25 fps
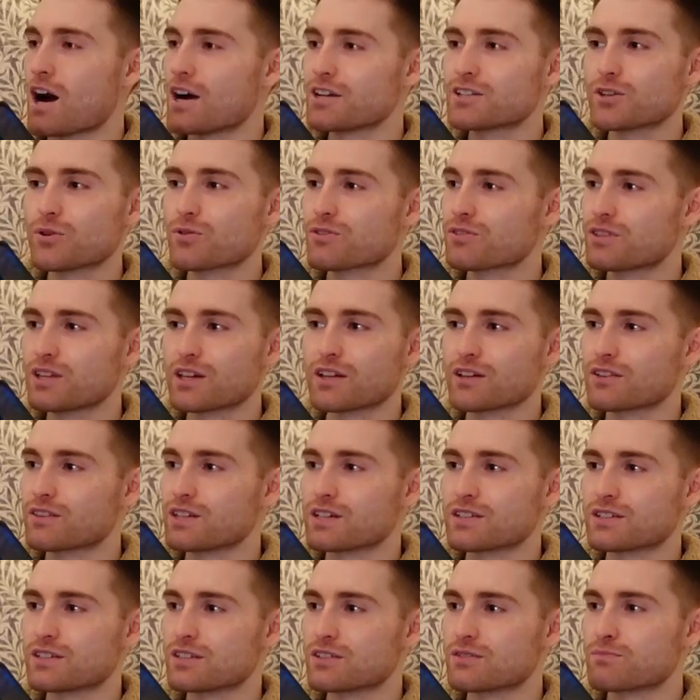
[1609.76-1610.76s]
don't think
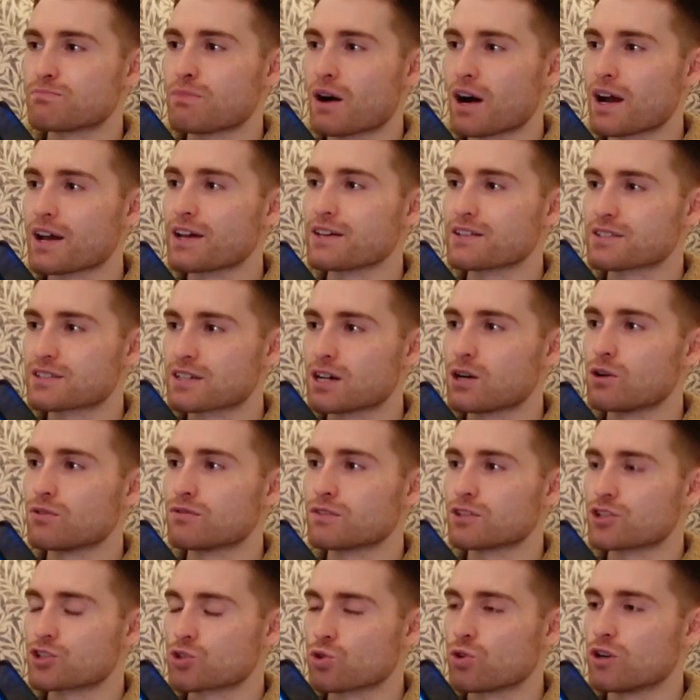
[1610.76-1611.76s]
this is by itself
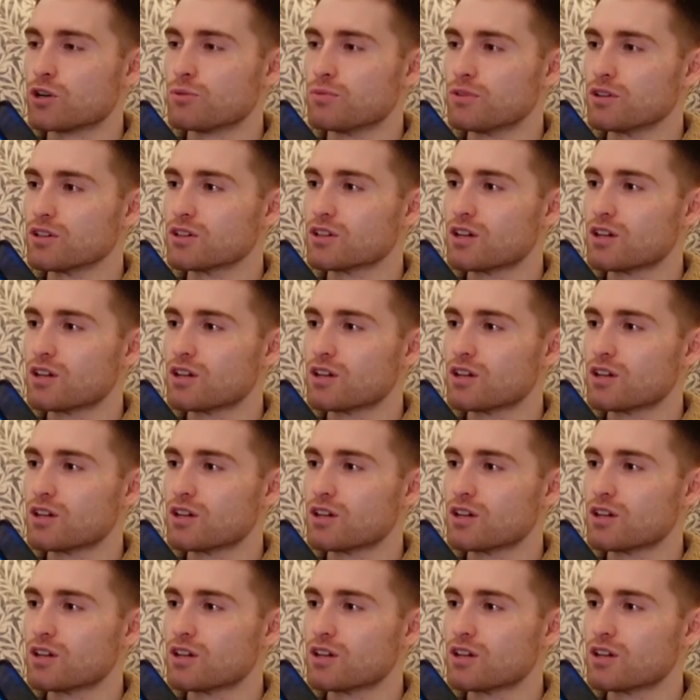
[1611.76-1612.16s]
enjoyable.